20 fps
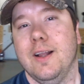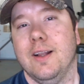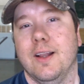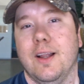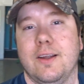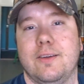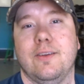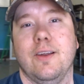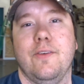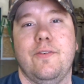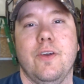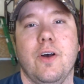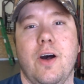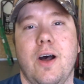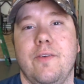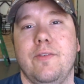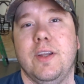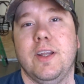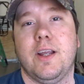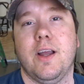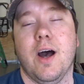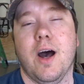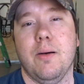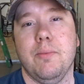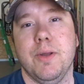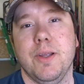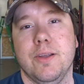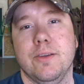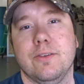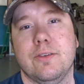Like I say, if y'all have any
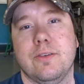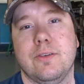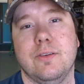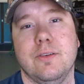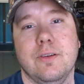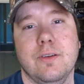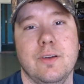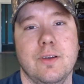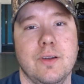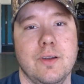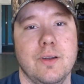comments,